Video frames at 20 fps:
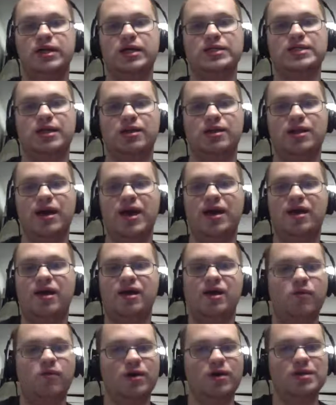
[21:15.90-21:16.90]
Against
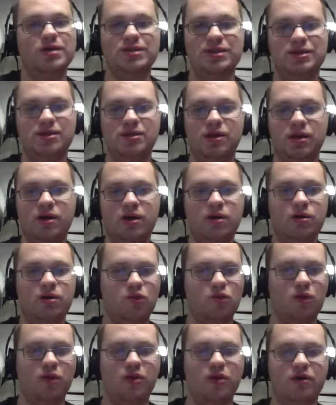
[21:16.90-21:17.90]
Atlanta, he wasn't
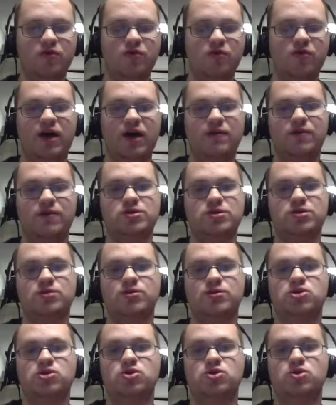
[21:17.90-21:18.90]
good. 3 runs, 5
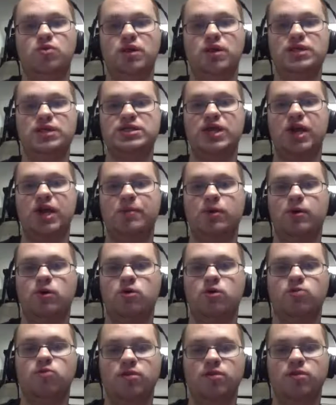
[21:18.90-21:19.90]
hits over 2 innings, gave up
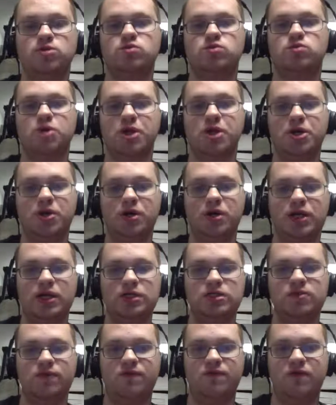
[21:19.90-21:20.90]
a home run, was really good
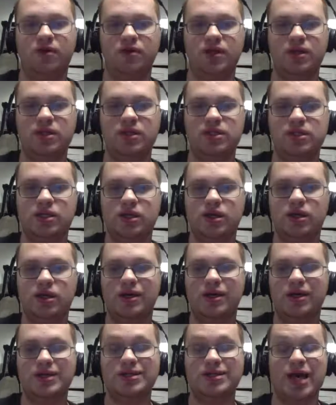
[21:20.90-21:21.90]
against the Phillies.
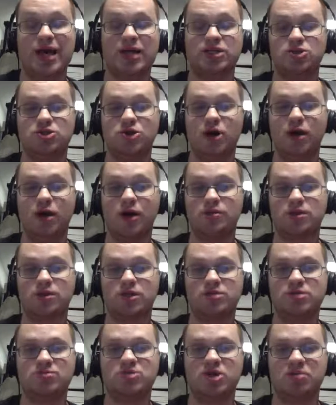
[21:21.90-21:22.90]
His last start was
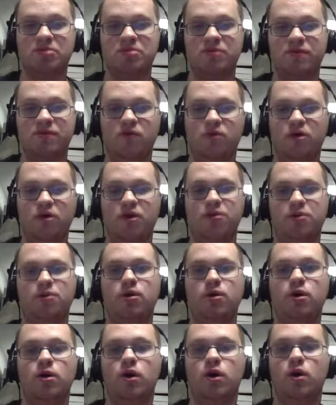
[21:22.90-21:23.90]
on September 4th.
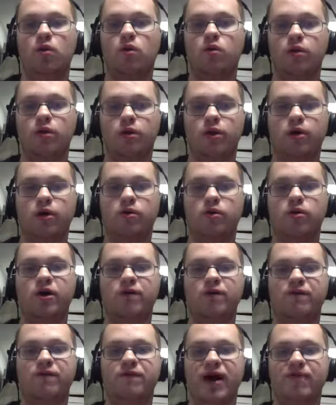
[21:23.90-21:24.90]
1
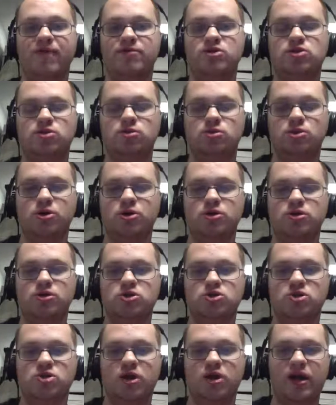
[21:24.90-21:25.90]
earned run, 5
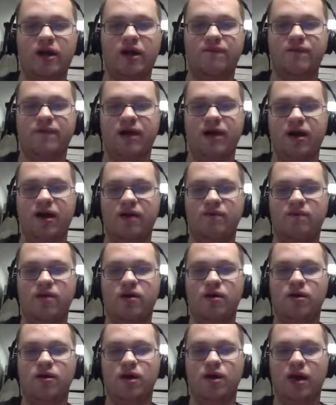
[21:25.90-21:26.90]
2/3. He struck out
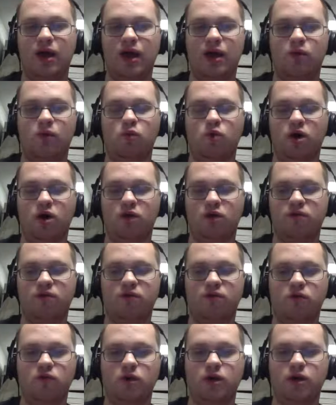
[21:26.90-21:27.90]
5 and walked
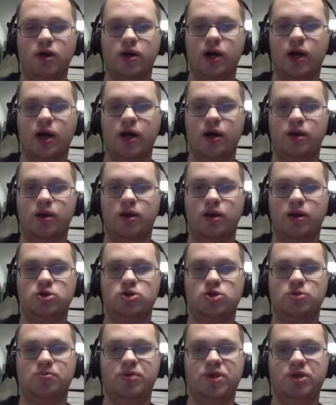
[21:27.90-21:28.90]
4 on
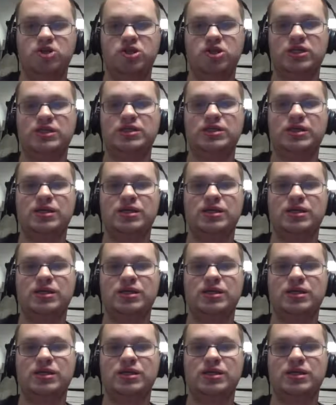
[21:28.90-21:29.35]
100 pitches.